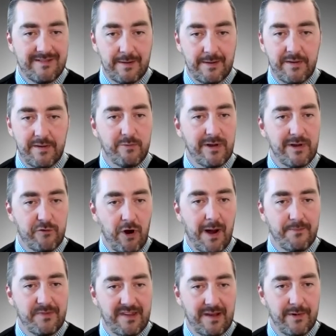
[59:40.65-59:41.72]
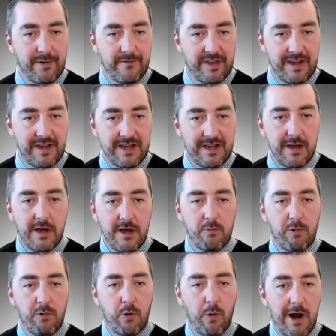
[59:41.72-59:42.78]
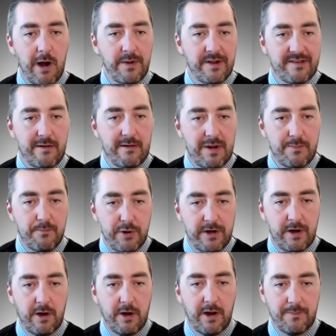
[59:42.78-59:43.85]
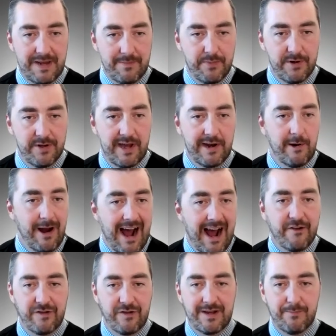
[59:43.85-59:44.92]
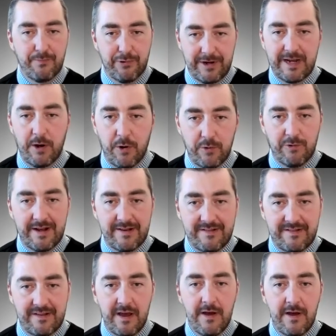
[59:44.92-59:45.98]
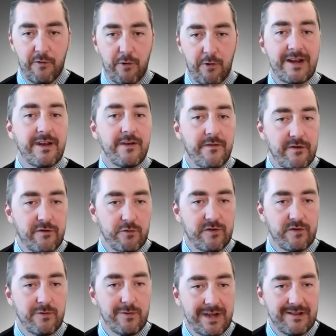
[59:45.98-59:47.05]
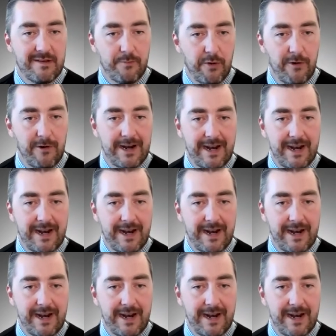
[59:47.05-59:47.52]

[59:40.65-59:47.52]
sometimes we've dropped some of the requirements that we put on people that are actually pretty onerous for individuals who need support.